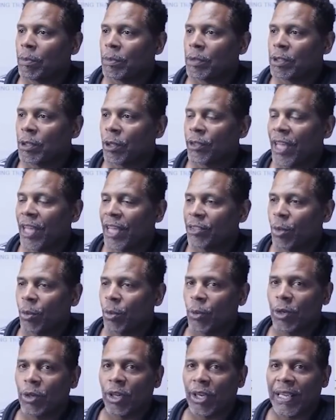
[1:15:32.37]
So that's what
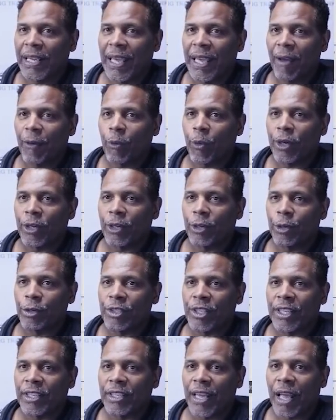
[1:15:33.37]
we're looking at with New
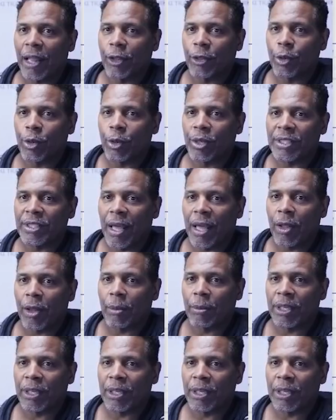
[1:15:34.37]
Zealand dollar, US dollar.